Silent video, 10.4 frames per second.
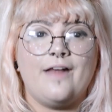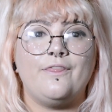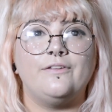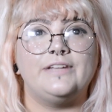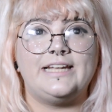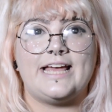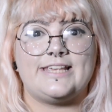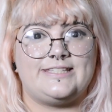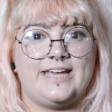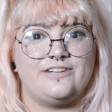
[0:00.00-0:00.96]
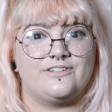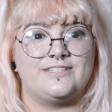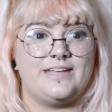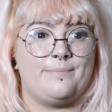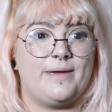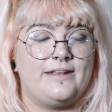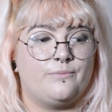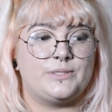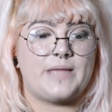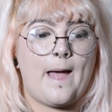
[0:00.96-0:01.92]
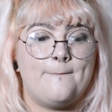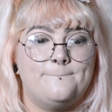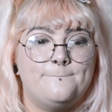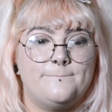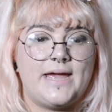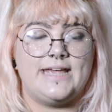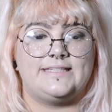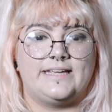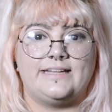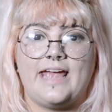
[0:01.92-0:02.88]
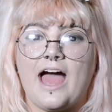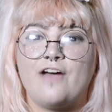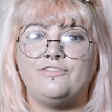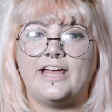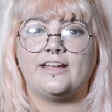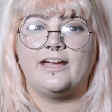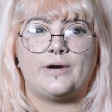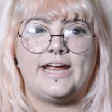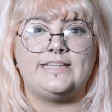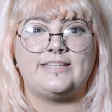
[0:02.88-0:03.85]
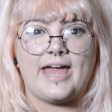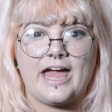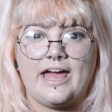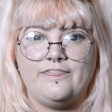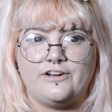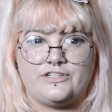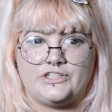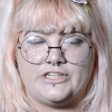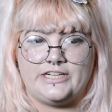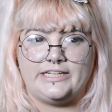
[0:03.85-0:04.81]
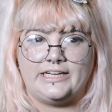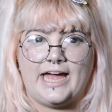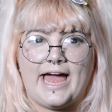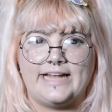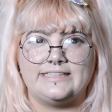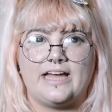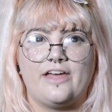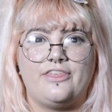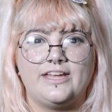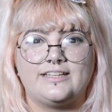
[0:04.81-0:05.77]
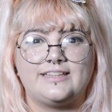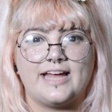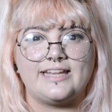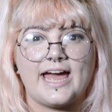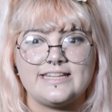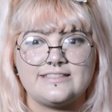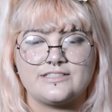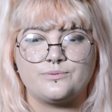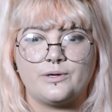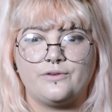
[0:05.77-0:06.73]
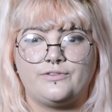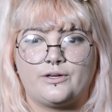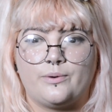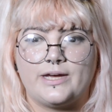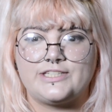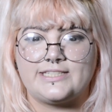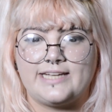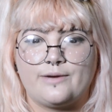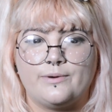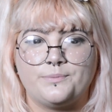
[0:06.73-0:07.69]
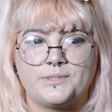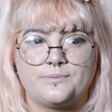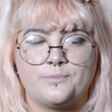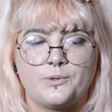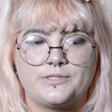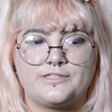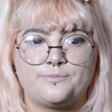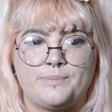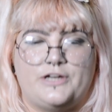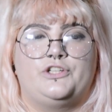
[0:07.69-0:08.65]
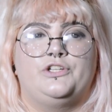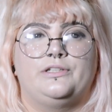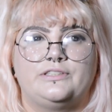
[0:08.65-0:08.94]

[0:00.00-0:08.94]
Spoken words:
Nonetheless, the entrance they made was amazing. They have like great energy, and I think that answers one of the questions, like what was most special